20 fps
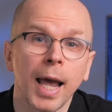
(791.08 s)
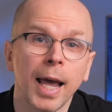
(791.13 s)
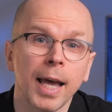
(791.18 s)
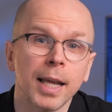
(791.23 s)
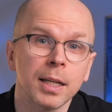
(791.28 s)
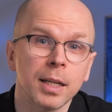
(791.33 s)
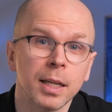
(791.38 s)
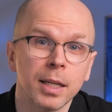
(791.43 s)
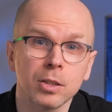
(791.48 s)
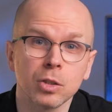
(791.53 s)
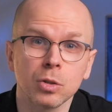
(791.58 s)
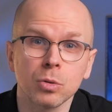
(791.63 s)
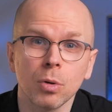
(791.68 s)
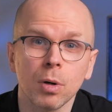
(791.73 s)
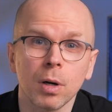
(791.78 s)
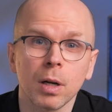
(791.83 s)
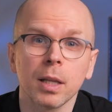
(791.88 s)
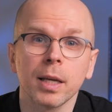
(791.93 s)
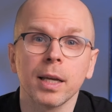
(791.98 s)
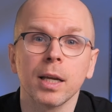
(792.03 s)
And
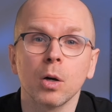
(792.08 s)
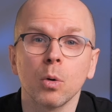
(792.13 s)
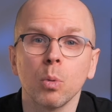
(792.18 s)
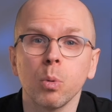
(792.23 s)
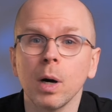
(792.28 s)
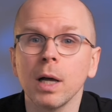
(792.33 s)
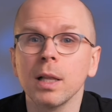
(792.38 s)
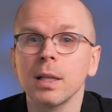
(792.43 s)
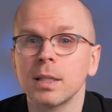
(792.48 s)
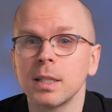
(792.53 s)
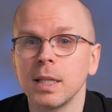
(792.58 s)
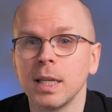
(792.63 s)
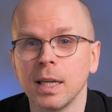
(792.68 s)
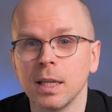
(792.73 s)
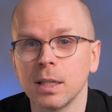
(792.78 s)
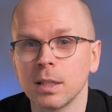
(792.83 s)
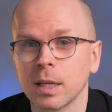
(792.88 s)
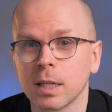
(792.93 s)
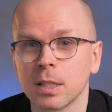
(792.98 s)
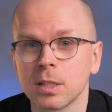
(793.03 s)
historically, quality
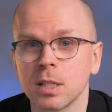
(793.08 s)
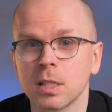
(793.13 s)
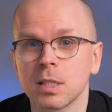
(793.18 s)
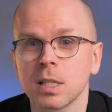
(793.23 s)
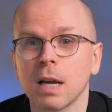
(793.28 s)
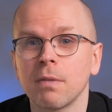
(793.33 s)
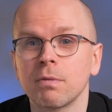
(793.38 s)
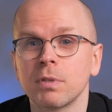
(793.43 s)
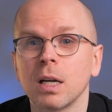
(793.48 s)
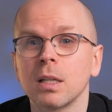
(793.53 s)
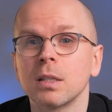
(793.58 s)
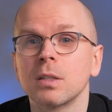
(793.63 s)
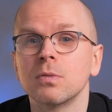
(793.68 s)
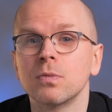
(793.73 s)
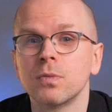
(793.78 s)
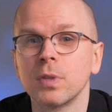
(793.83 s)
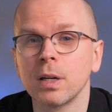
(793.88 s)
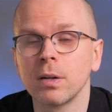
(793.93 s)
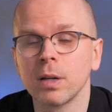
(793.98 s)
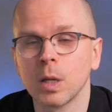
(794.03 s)
indexes have done
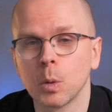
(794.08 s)
very